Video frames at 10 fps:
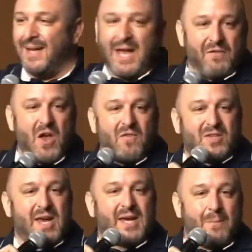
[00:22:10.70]
Like, have you ever
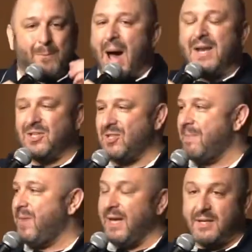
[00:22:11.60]
taken a bite of
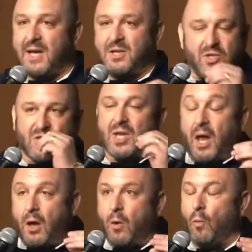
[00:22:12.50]
something and you're just
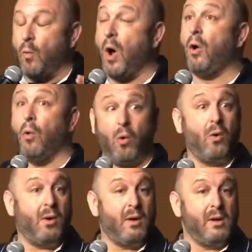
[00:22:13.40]
like, whoa,
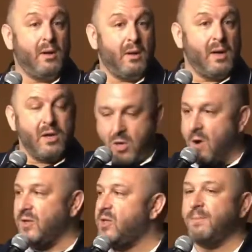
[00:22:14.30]

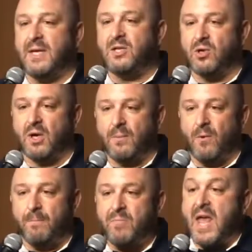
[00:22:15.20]
noticeably
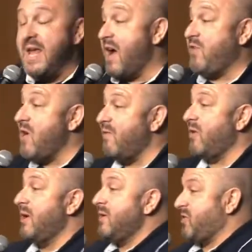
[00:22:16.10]
enjoyable? Have you
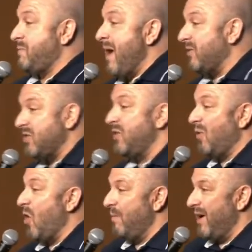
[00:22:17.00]
ever smelt an
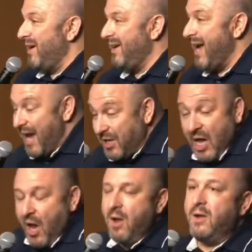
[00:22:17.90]
aroma and
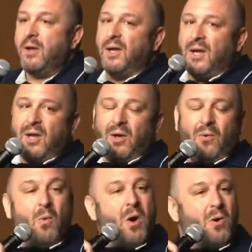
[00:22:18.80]
you're like,
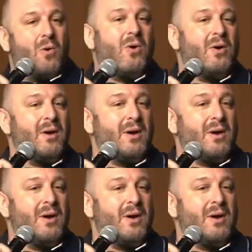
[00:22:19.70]
whoa,